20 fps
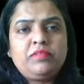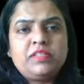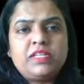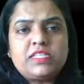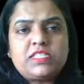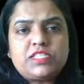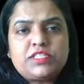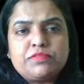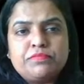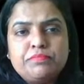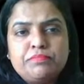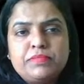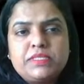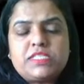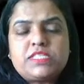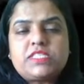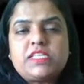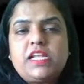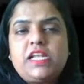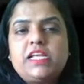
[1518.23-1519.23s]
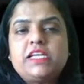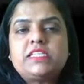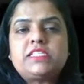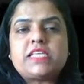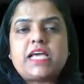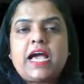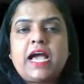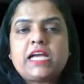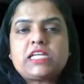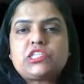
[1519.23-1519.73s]
this missile is
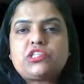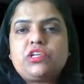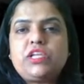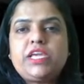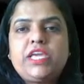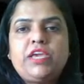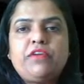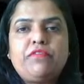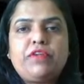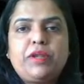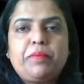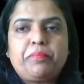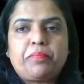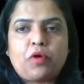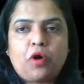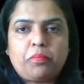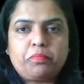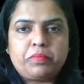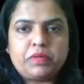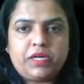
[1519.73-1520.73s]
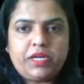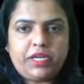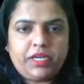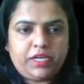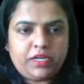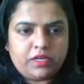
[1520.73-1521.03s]
actually given a proper